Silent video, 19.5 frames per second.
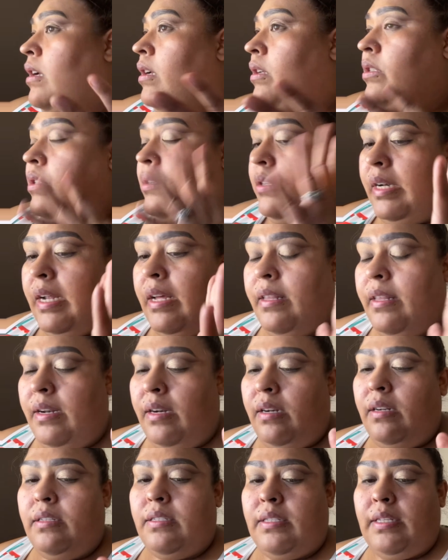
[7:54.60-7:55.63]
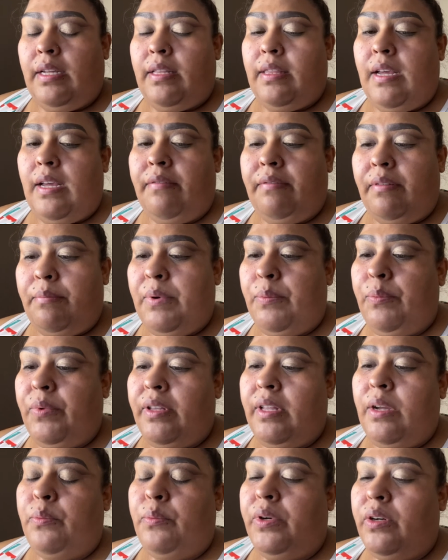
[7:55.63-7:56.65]
So now that it looks like that, remember
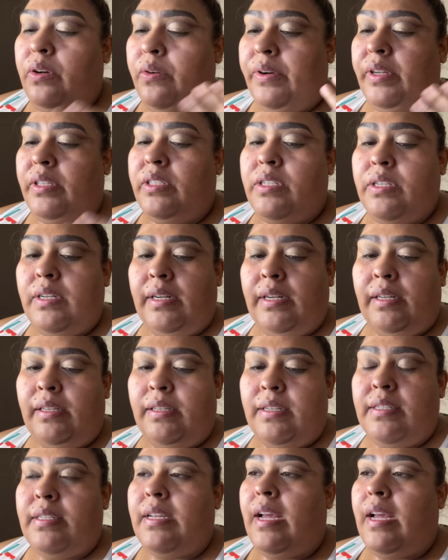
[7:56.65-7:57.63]
that we're going to clean this